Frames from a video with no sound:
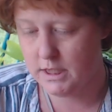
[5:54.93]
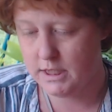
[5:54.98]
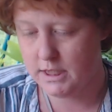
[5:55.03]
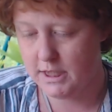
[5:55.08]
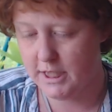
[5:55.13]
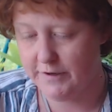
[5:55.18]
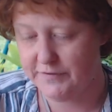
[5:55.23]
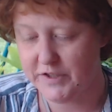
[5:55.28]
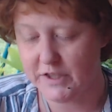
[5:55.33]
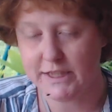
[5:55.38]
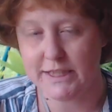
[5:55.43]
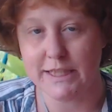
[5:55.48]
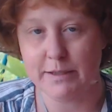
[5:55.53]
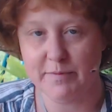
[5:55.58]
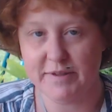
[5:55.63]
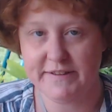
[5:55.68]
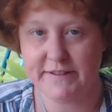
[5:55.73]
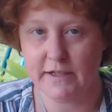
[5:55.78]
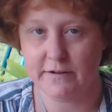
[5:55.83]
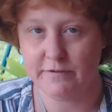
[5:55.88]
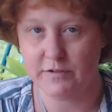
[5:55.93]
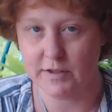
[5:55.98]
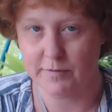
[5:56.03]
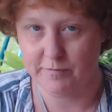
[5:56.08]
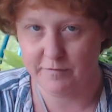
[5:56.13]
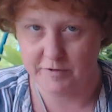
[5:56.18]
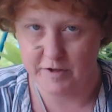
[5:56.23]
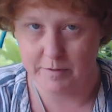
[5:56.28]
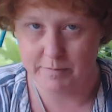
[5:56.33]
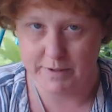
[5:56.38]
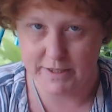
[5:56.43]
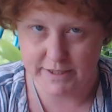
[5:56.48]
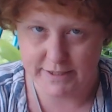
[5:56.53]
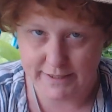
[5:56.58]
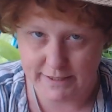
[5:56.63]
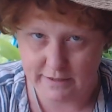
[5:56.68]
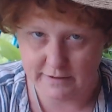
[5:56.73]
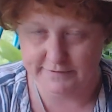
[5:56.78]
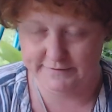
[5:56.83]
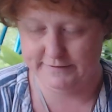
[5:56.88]
of the limits of lib-fem
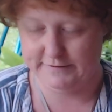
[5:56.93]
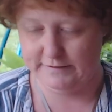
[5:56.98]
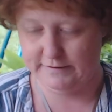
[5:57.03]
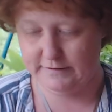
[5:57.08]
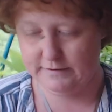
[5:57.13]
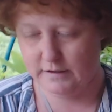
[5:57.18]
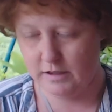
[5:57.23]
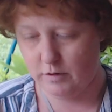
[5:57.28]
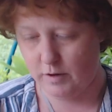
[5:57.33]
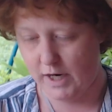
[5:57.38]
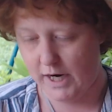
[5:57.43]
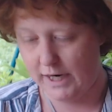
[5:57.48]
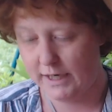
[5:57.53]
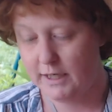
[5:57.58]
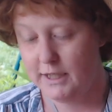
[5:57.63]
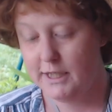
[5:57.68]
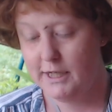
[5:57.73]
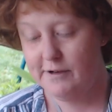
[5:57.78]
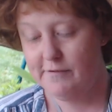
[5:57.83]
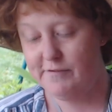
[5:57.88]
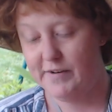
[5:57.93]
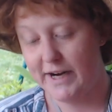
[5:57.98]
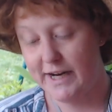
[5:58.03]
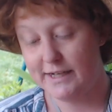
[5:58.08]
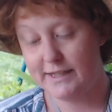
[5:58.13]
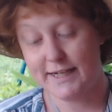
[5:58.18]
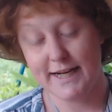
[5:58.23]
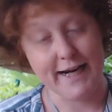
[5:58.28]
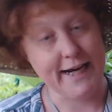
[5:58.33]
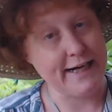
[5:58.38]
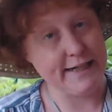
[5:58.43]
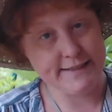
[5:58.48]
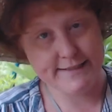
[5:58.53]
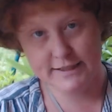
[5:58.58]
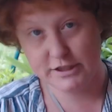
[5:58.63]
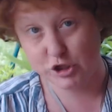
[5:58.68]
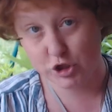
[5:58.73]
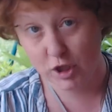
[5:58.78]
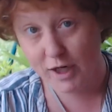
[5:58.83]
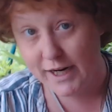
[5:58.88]
analysis, okay? Van can't
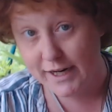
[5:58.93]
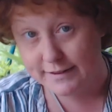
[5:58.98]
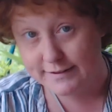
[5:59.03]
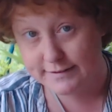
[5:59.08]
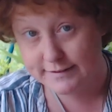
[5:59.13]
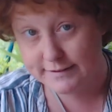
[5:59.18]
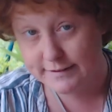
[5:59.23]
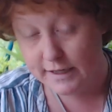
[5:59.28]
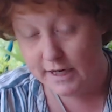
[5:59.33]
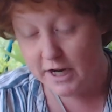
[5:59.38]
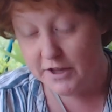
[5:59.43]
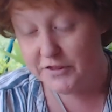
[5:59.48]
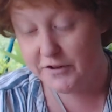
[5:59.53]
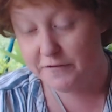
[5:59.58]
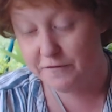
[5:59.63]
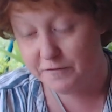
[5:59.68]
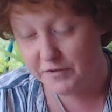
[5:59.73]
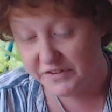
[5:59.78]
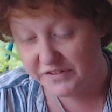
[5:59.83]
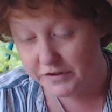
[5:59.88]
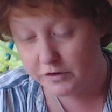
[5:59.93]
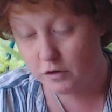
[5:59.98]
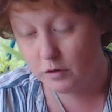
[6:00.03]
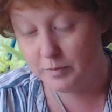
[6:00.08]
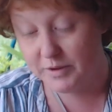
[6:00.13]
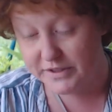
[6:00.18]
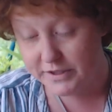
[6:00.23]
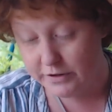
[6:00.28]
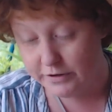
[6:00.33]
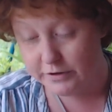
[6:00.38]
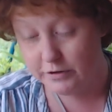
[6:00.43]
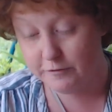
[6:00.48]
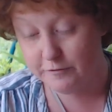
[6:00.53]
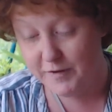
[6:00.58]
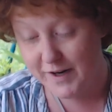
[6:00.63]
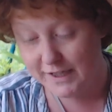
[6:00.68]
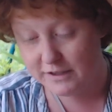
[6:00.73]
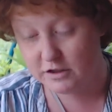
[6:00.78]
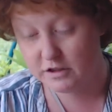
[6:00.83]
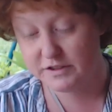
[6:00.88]
address the physical material
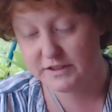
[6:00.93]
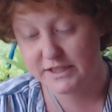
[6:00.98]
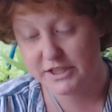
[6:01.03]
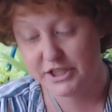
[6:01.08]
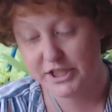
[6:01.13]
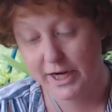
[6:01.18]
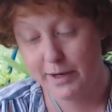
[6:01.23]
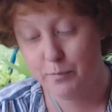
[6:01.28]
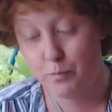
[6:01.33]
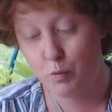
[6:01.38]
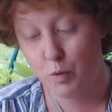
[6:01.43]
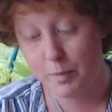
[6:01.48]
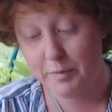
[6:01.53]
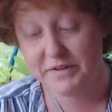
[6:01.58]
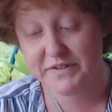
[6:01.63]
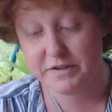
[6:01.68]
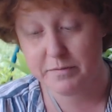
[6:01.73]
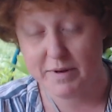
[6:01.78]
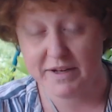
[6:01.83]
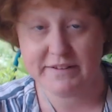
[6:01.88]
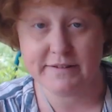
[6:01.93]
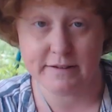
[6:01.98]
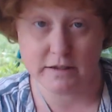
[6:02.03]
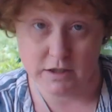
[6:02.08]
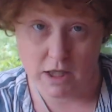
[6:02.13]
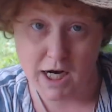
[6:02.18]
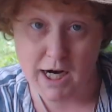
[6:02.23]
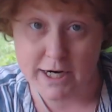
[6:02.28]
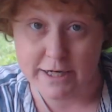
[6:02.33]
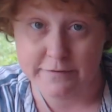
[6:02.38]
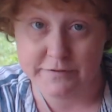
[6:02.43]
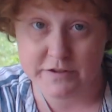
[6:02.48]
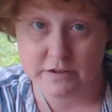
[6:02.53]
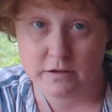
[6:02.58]
factors that shape women's domestic lives